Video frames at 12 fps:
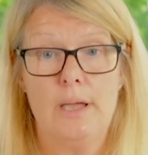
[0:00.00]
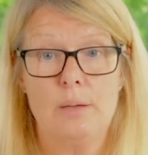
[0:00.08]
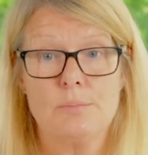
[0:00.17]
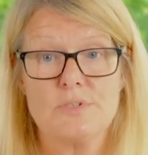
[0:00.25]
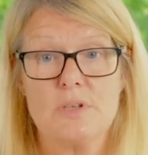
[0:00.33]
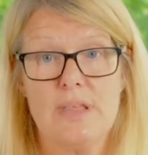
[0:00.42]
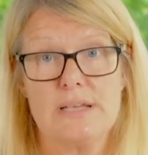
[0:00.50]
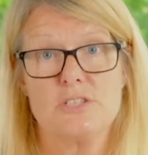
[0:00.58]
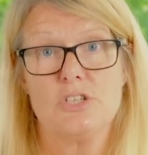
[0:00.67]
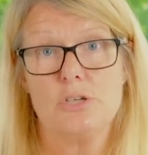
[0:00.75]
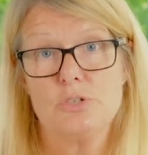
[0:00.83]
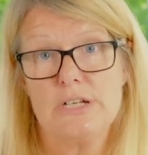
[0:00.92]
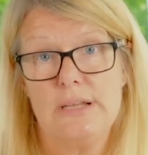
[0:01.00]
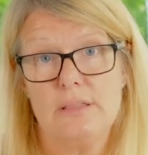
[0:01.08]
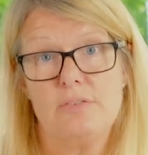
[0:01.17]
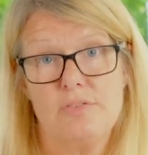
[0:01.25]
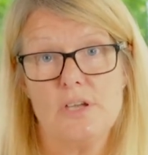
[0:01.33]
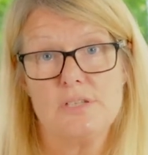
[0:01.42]
So that's usually the
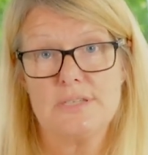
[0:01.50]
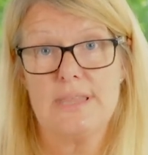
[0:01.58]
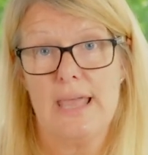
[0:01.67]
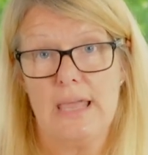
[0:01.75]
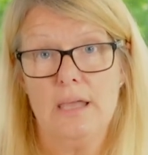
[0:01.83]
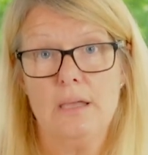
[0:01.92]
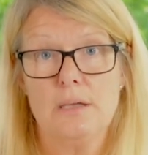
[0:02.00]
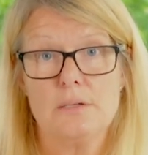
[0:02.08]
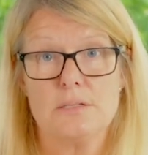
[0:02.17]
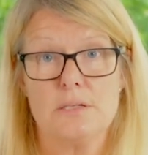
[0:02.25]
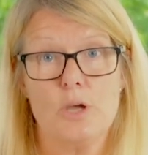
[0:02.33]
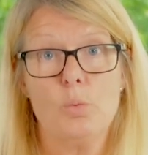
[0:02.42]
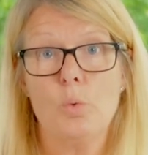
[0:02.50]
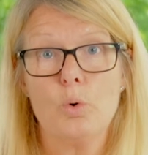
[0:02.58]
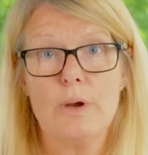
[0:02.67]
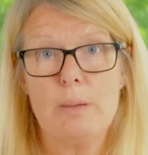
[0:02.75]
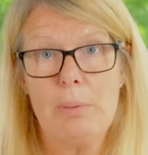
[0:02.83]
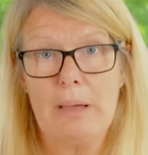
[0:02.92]
first thing. So don't
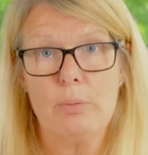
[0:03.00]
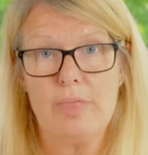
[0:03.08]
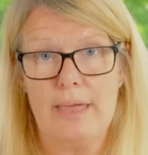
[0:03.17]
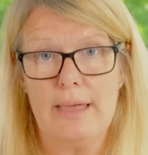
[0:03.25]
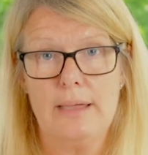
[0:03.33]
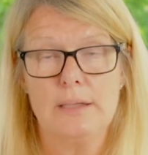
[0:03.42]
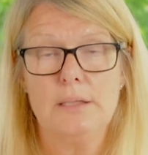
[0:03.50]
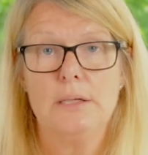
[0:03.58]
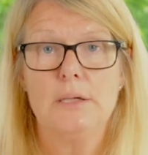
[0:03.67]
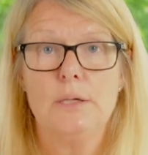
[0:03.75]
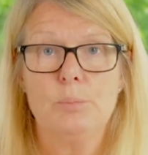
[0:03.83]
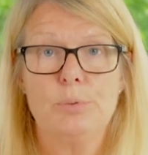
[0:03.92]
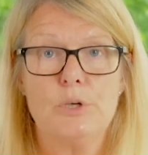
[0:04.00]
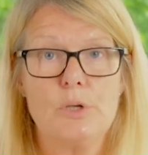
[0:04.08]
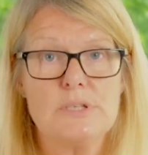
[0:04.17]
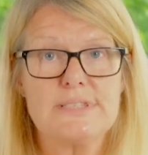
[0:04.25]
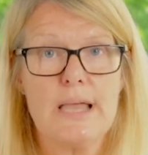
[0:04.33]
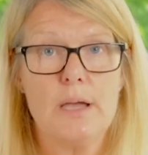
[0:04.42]
worry about that. But
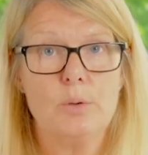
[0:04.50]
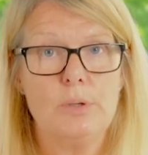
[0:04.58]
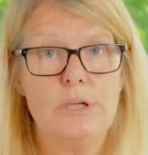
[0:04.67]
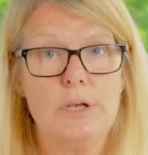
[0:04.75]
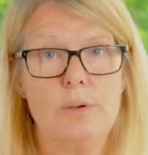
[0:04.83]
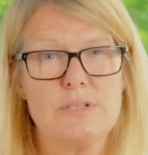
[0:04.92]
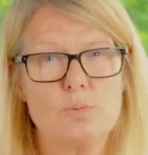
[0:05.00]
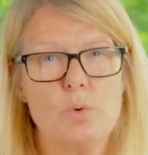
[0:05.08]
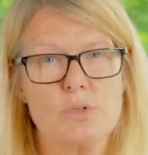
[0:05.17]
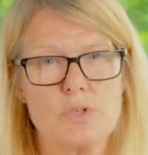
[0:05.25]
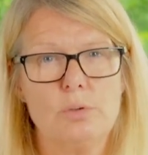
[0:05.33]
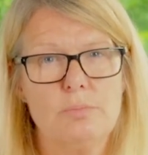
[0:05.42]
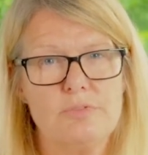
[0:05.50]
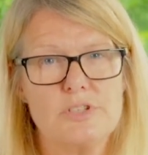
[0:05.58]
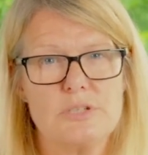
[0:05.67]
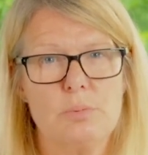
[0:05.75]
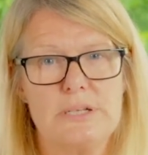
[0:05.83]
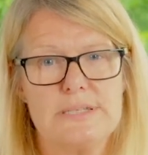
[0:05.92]
also, it's what's
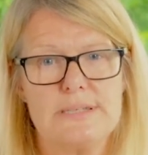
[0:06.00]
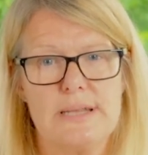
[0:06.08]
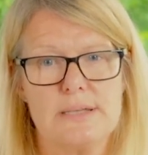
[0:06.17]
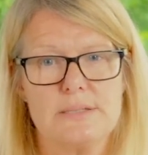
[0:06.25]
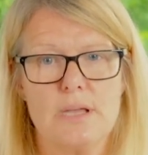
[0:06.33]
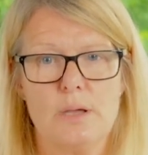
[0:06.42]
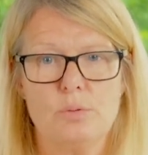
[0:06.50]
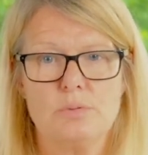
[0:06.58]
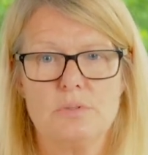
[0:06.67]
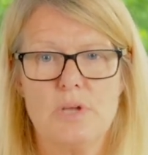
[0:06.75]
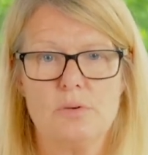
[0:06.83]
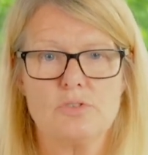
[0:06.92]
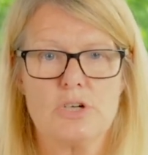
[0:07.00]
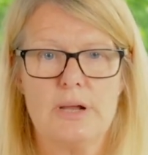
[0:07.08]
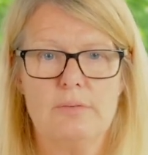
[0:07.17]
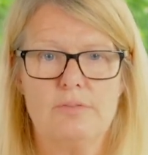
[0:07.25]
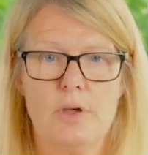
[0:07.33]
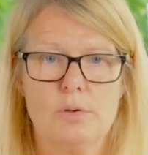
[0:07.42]
comfortable, isn't it? So don't try
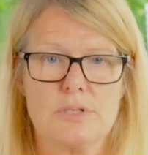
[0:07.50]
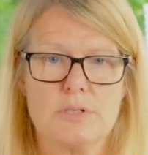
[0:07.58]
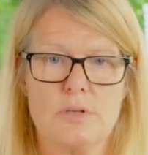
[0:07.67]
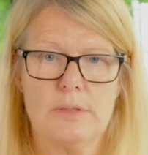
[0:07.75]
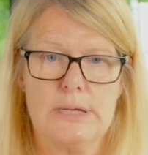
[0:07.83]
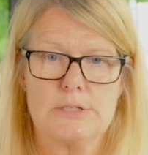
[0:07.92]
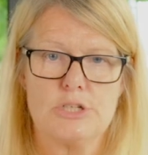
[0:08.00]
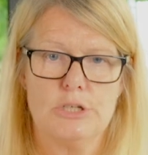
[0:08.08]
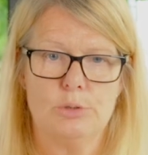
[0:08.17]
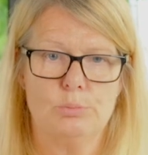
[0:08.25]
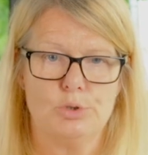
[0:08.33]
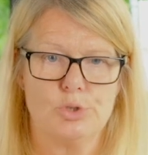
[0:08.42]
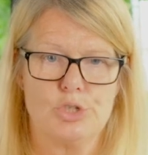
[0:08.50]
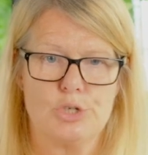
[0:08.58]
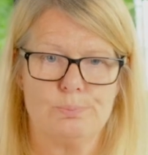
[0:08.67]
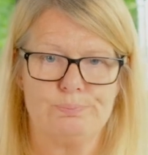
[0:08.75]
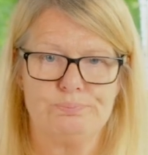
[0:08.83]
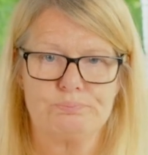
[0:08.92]
and focus that too much.